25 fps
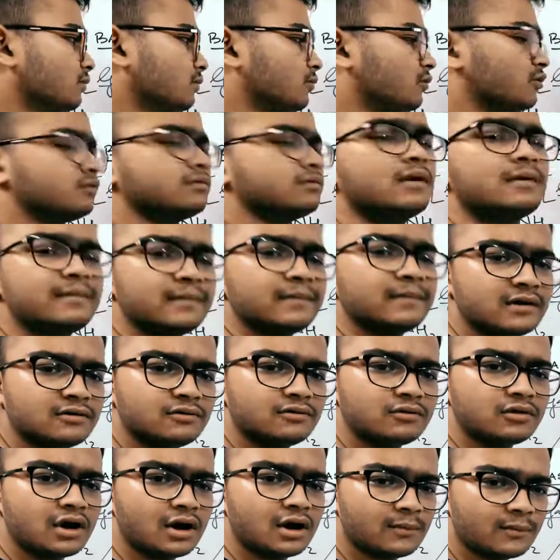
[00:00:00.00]
probable
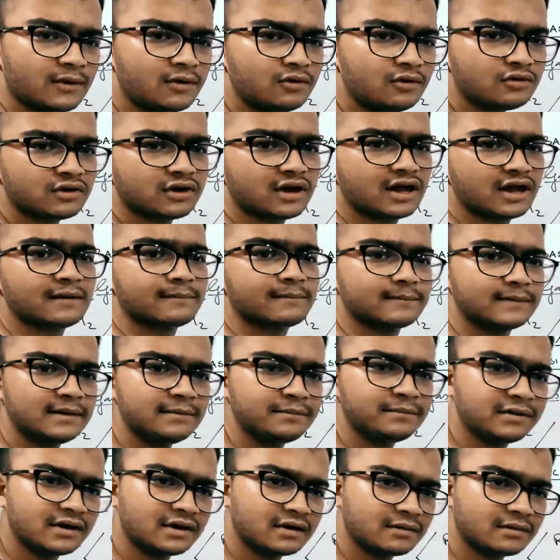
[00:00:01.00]
to come out and
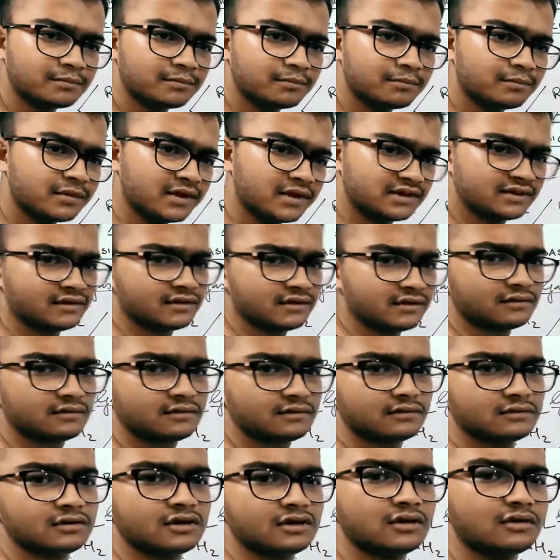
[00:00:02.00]
be basic.
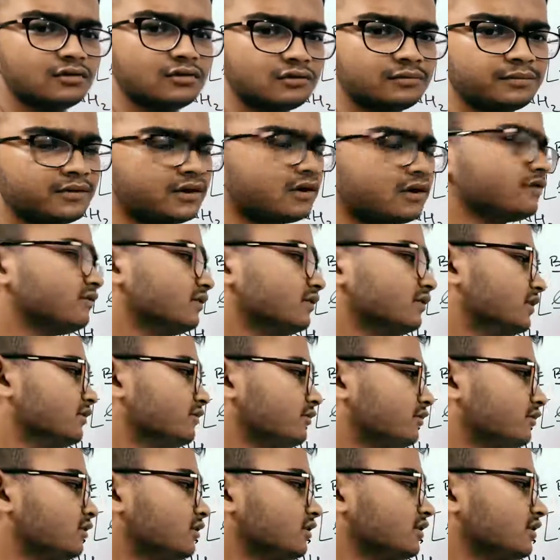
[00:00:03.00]
The lone pair of
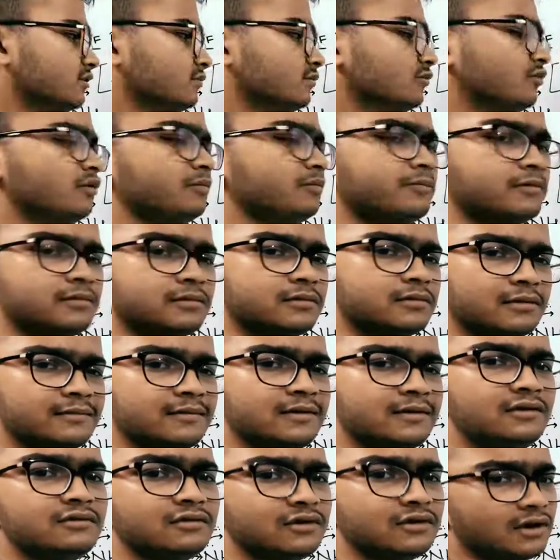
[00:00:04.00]
electron is more
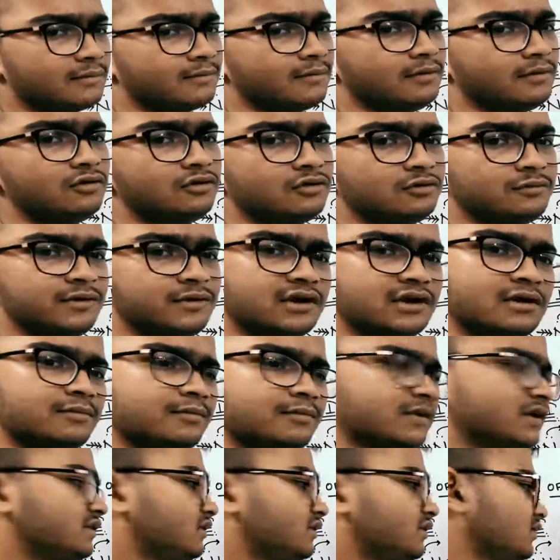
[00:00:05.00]
probable to come out to become
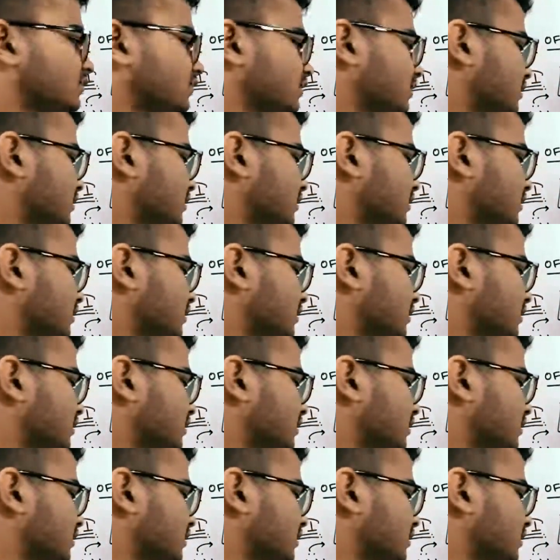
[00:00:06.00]
basic